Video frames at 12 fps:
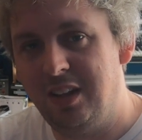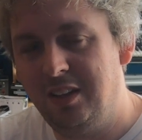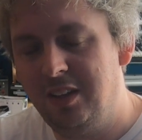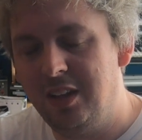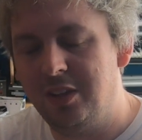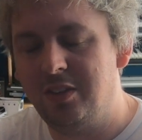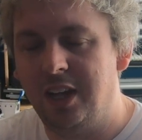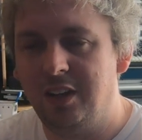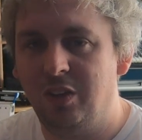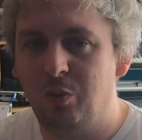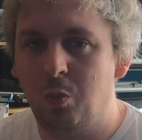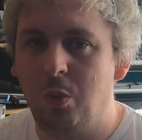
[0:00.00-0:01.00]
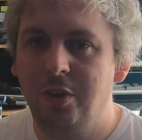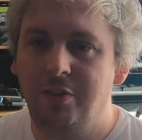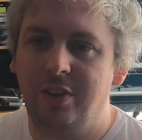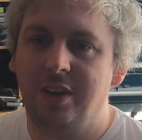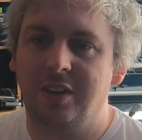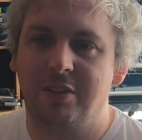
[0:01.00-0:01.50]
that's a little sad because one
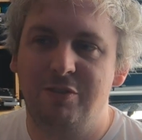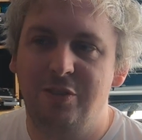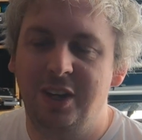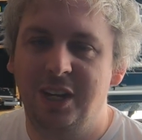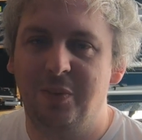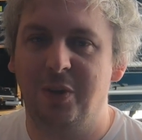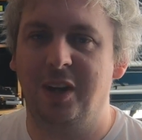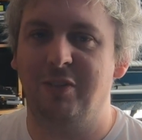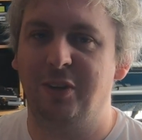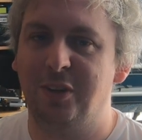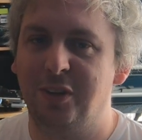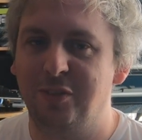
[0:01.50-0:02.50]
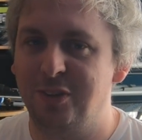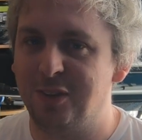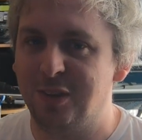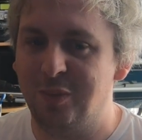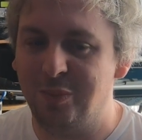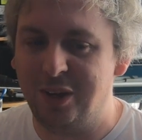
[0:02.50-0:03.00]
effect I'd really want to have a go of is
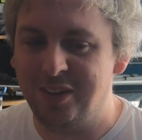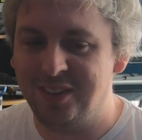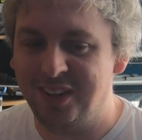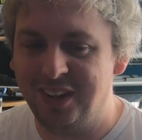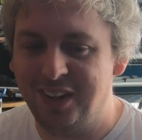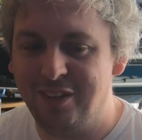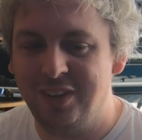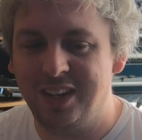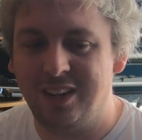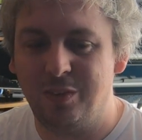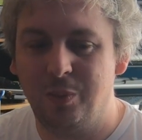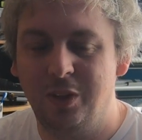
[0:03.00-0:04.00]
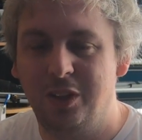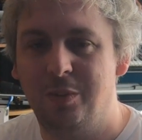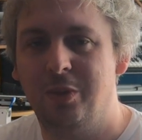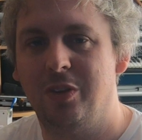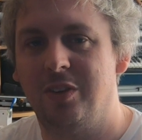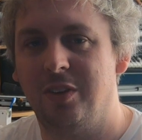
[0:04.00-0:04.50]
the compressor, and I think that's one of the
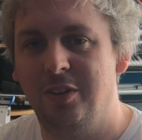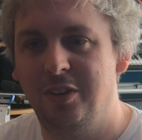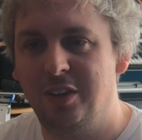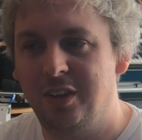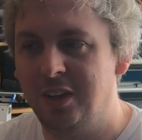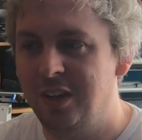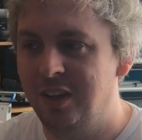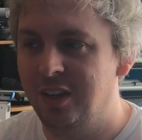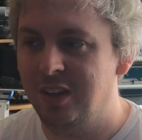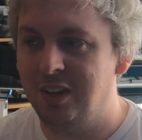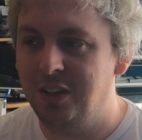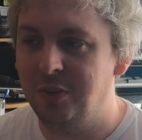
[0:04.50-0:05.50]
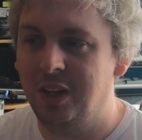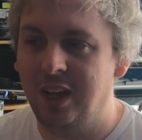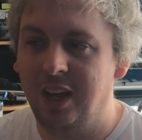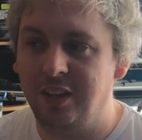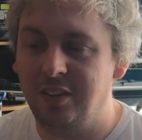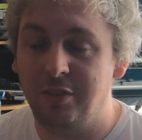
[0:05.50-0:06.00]
most
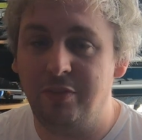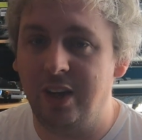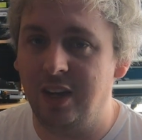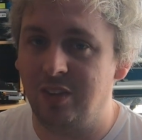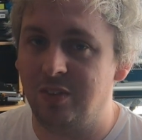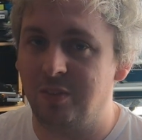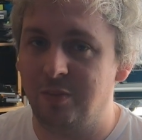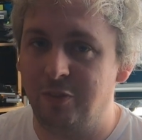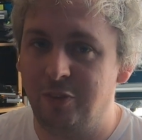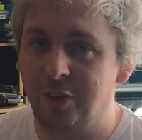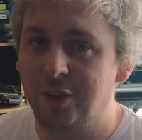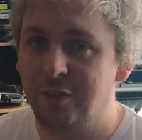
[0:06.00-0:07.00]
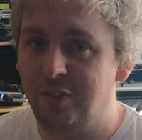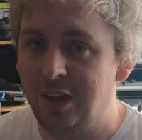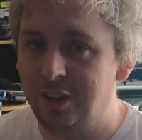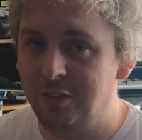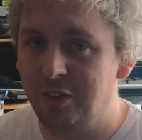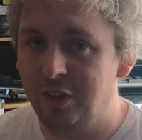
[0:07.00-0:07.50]
underutilized effects for the
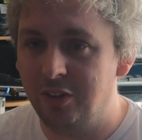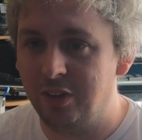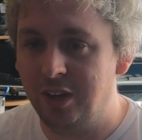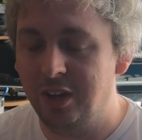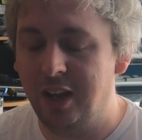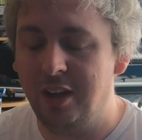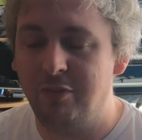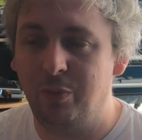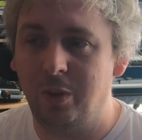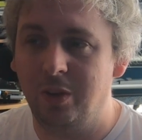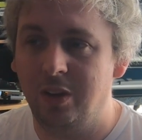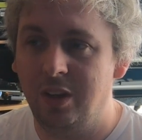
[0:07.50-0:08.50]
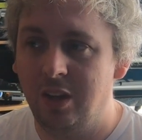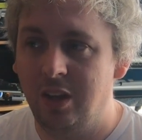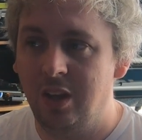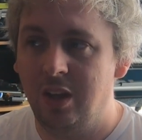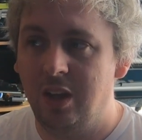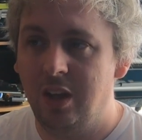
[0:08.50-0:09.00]
Fender Rhodes, and to have one
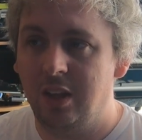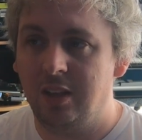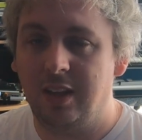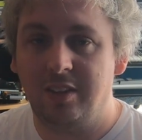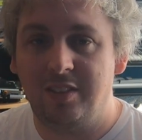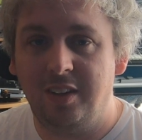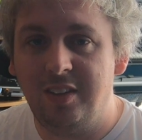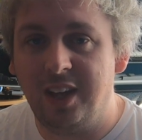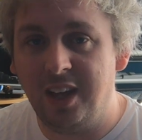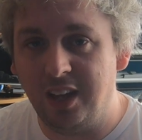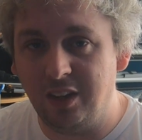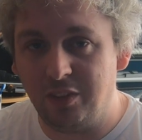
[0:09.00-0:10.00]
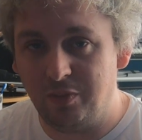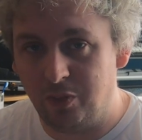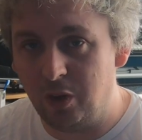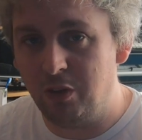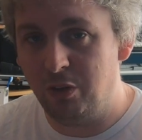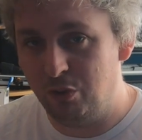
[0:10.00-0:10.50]
that's designed
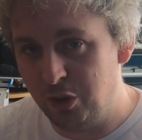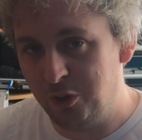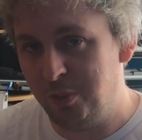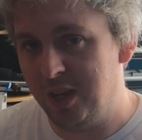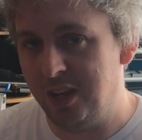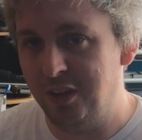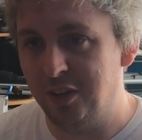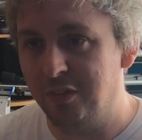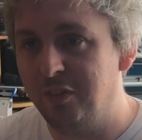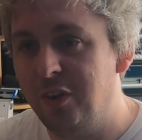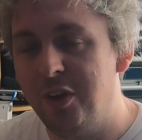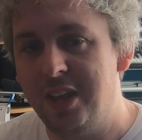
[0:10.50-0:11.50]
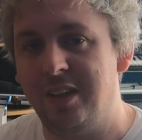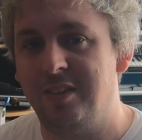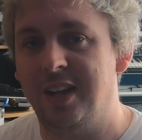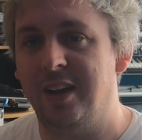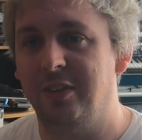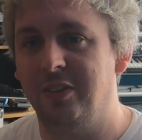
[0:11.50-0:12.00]
for a Rhodes piano, for that
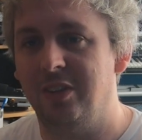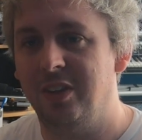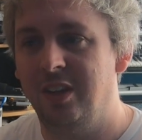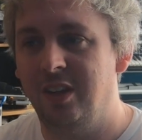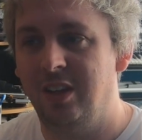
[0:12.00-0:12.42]
sound,